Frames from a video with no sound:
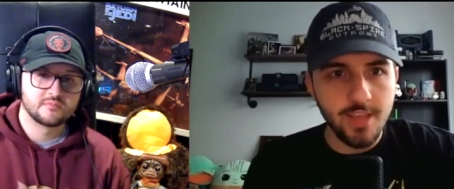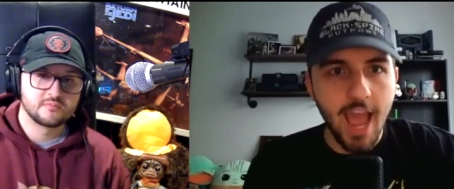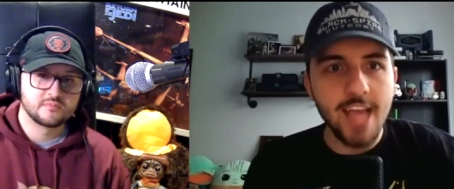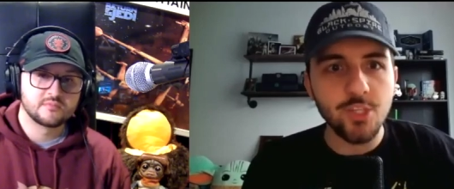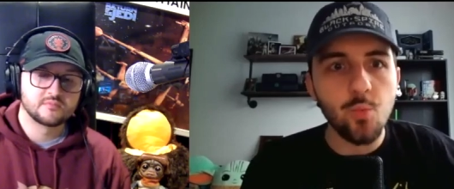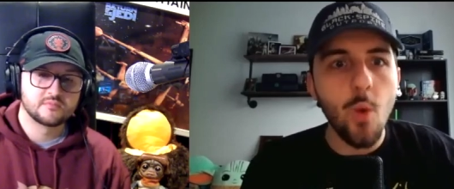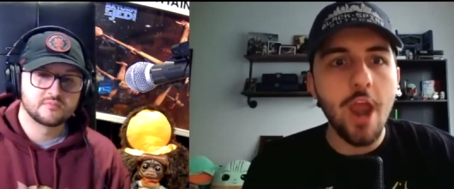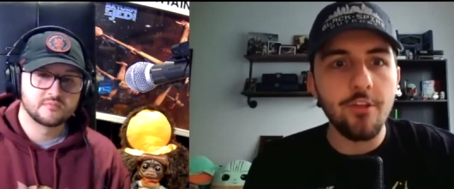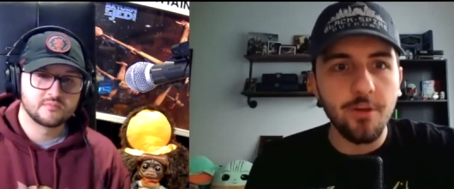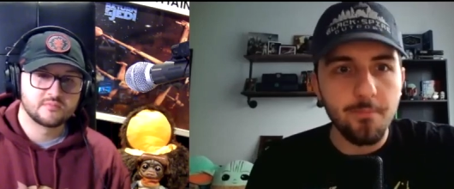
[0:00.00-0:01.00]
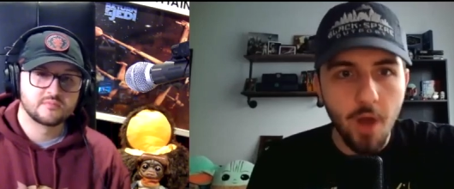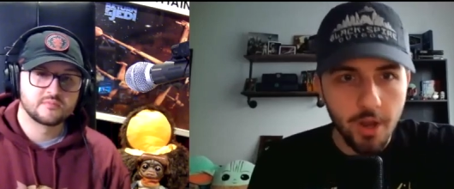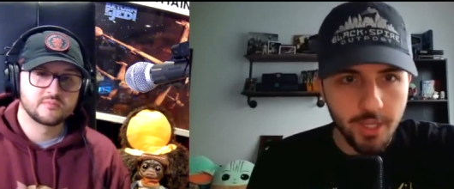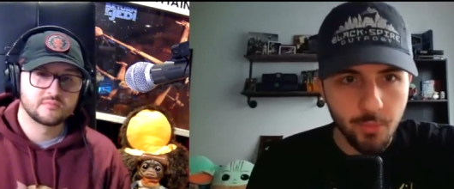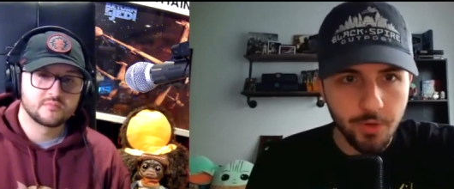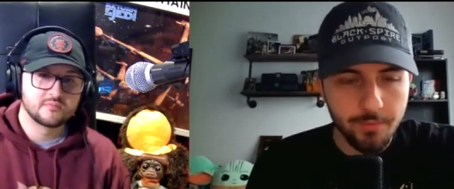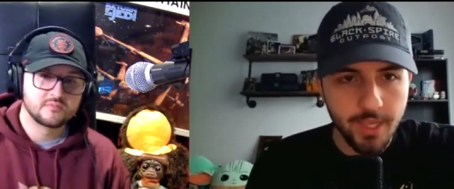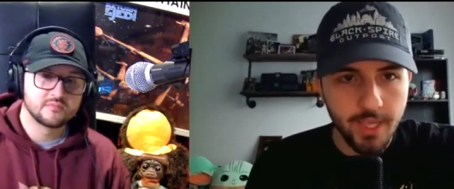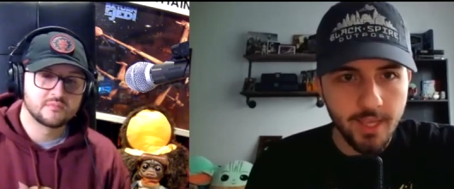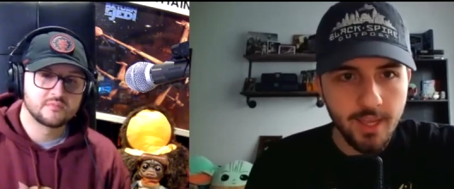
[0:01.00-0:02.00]
Speaker 1: as where the money would
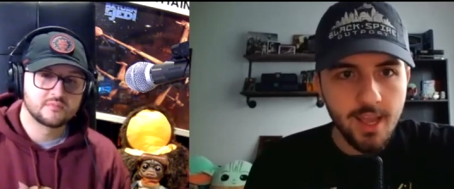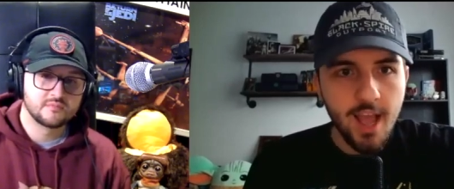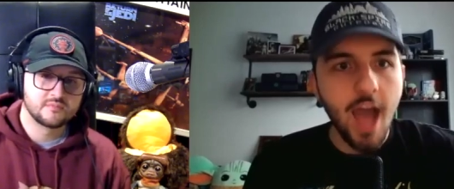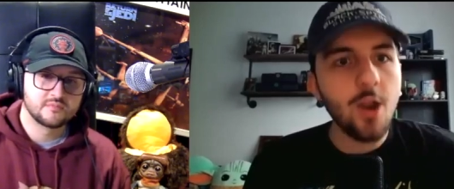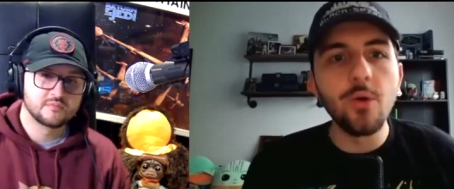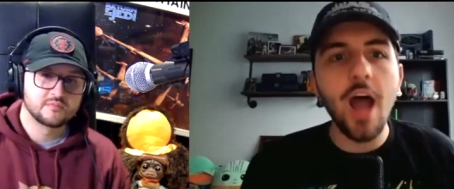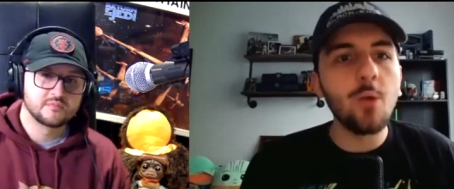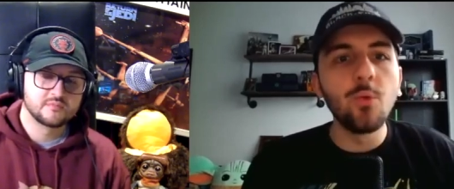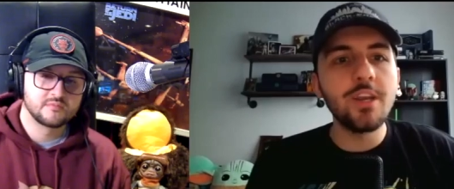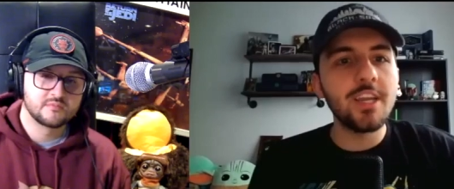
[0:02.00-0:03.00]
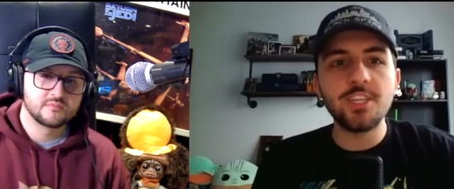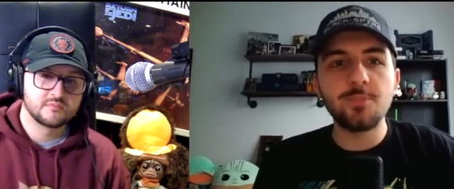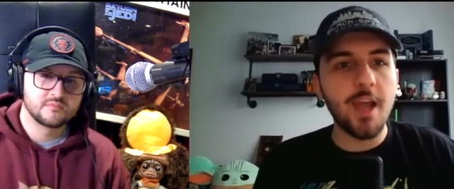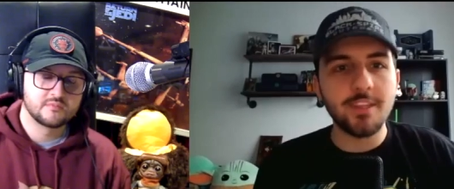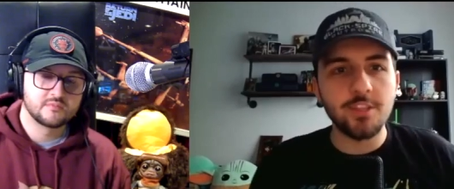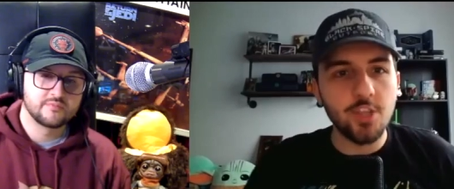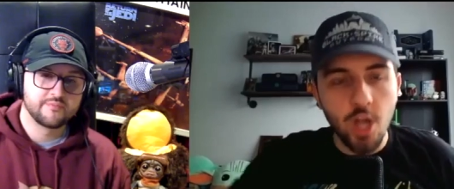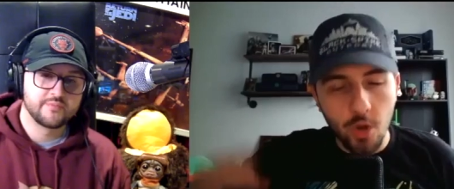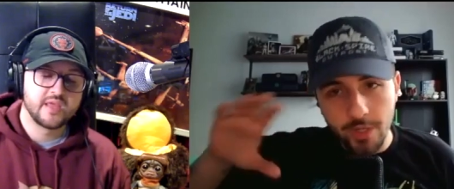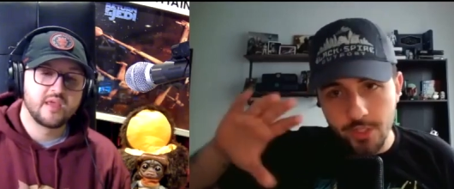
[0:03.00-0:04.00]
be. I wouldn't expect it to
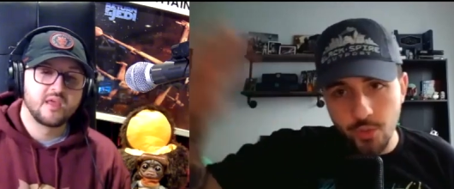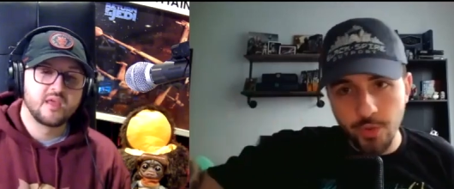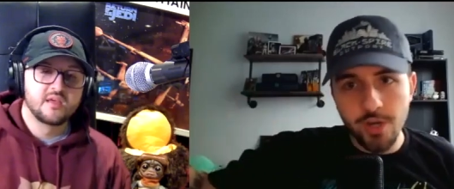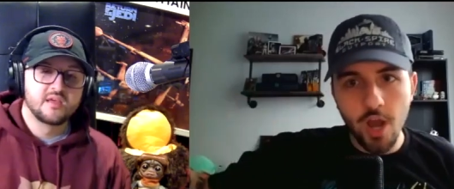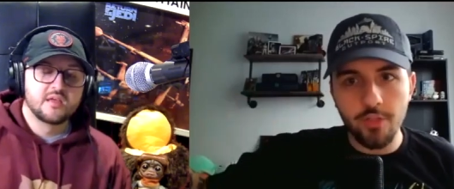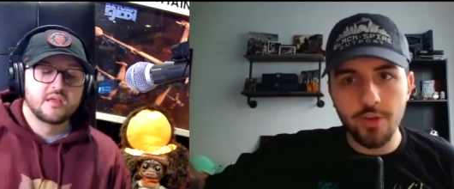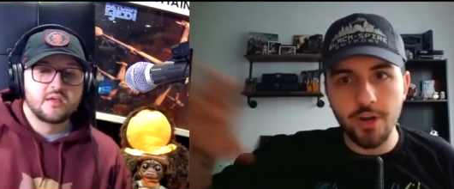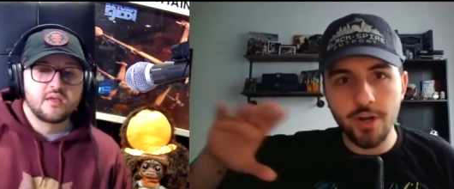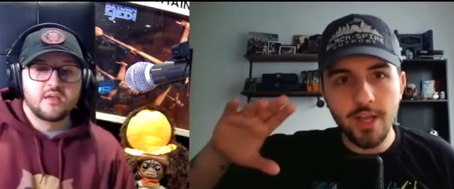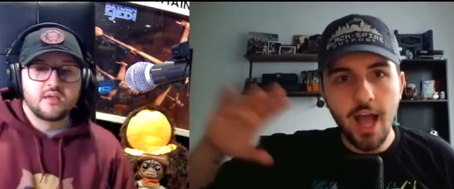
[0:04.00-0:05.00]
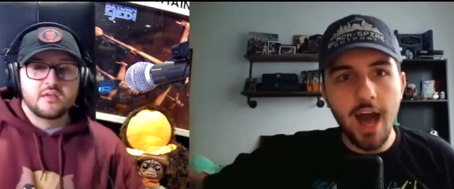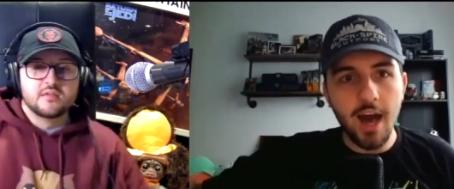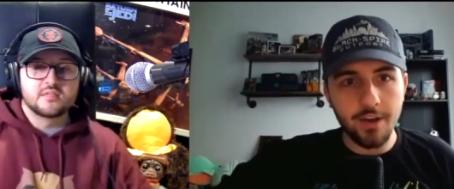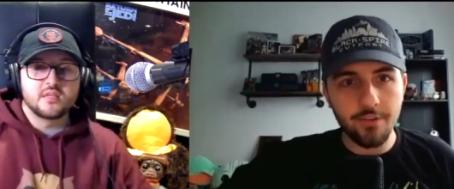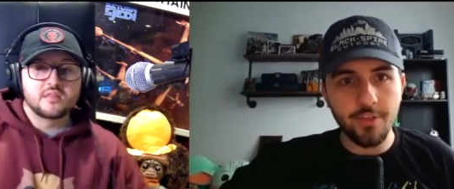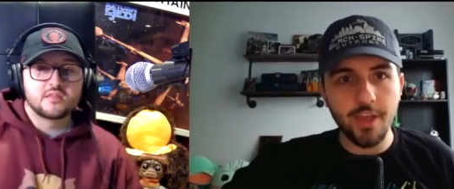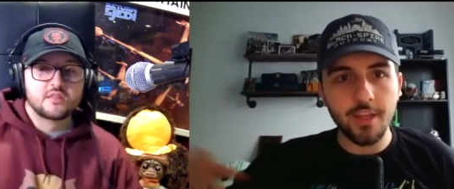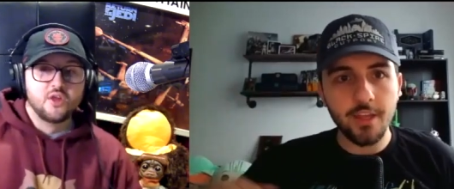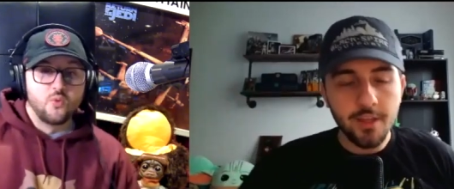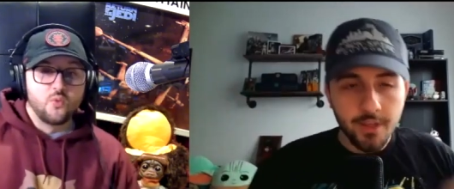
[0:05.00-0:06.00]
go into another
Speaker 2: Han. See,
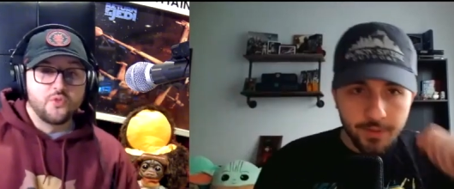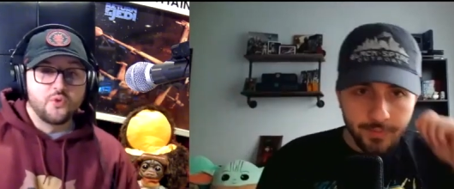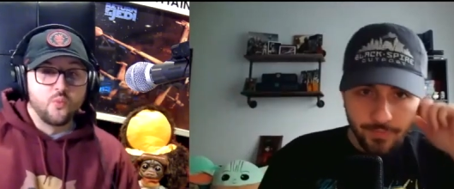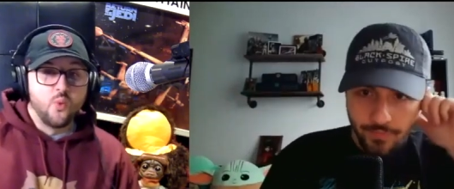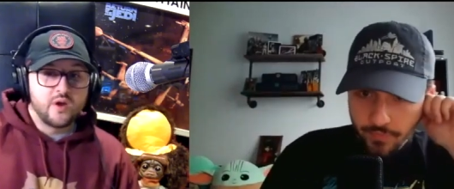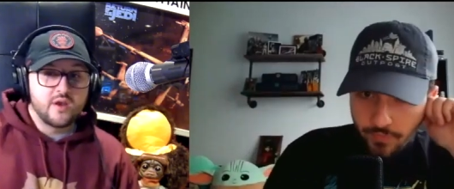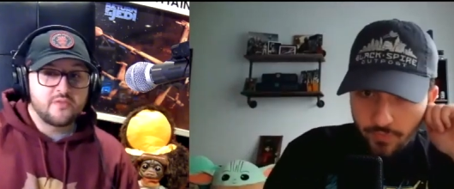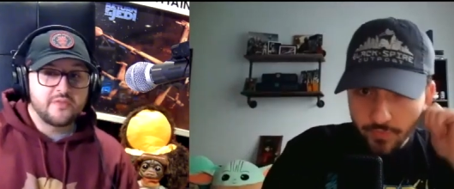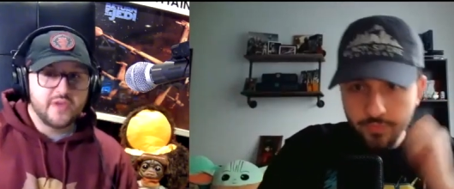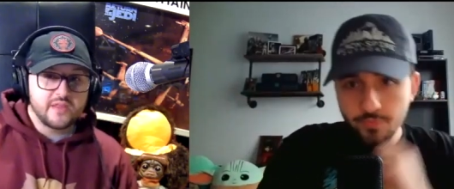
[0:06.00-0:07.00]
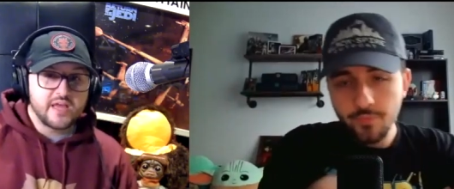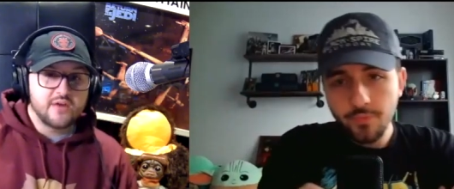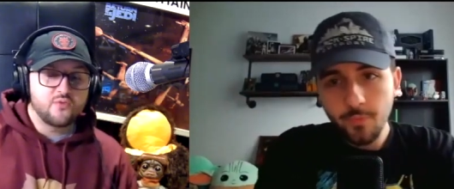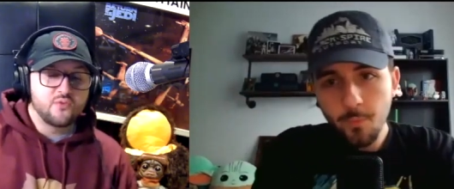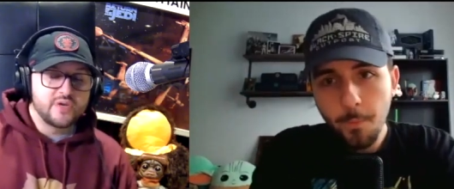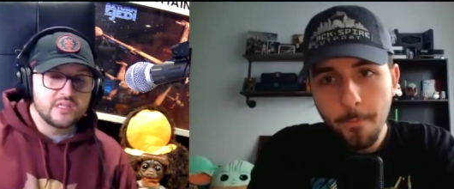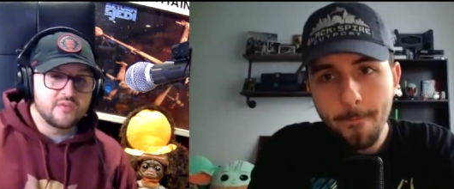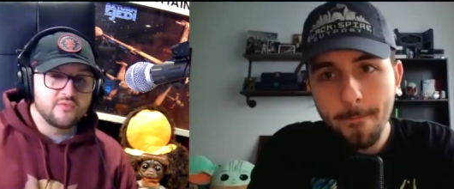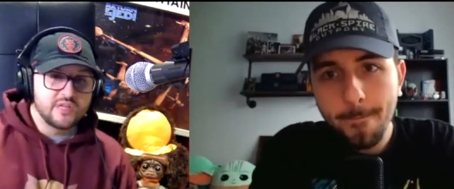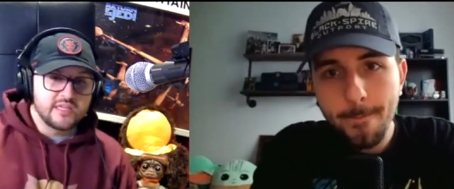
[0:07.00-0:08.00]
the one thing that really,
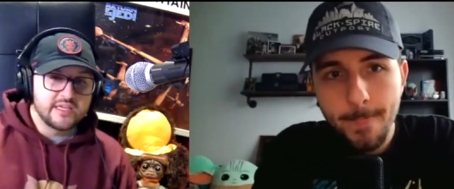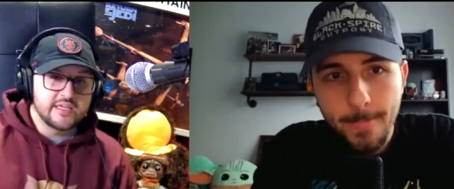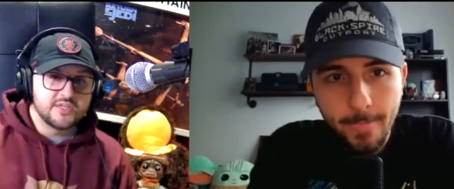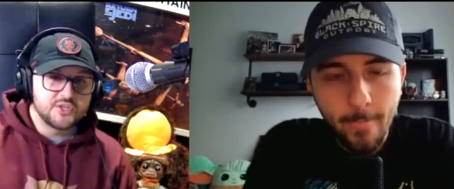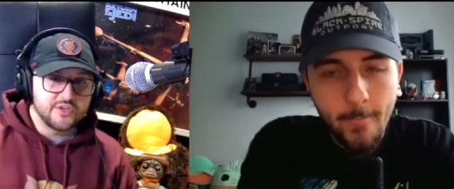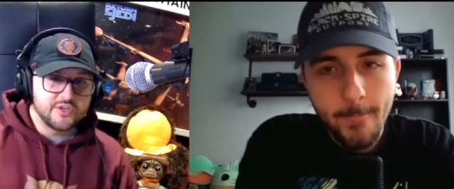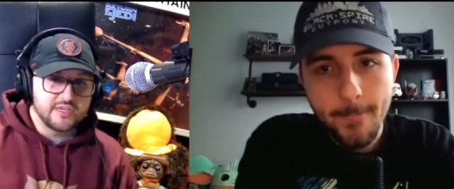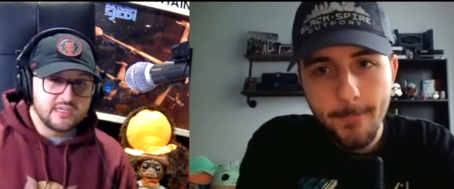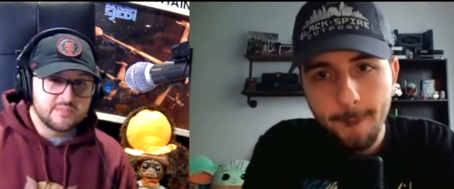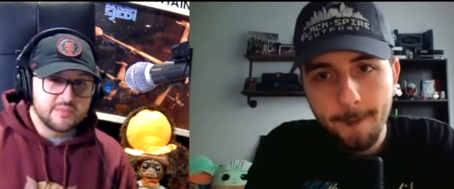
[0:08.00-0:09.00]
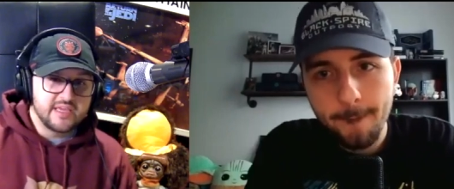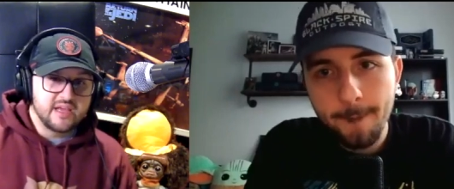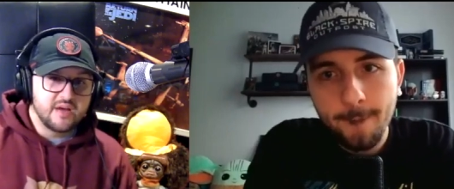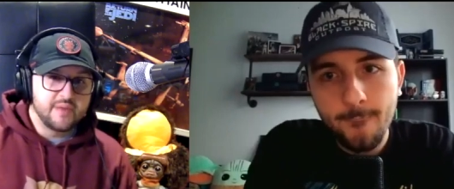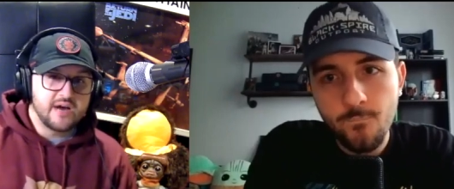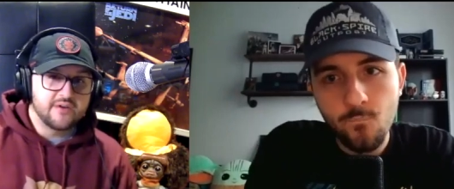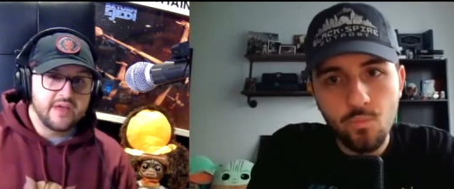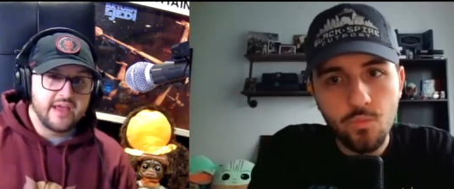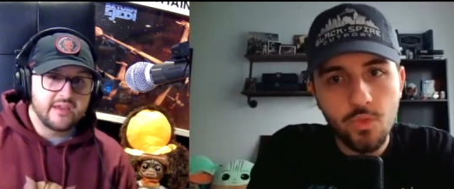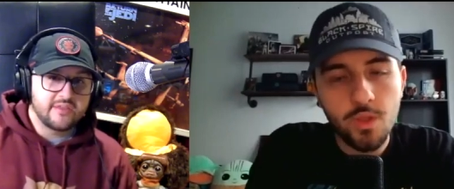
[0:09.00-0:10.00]
really intrigues me about
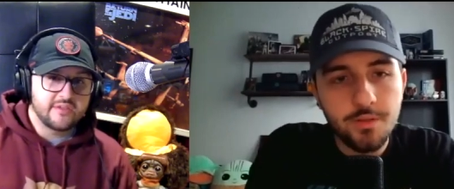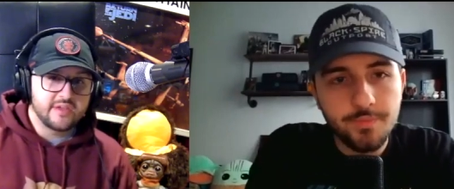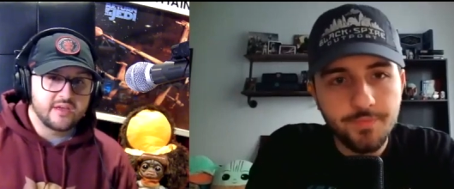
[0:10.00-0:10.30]
anything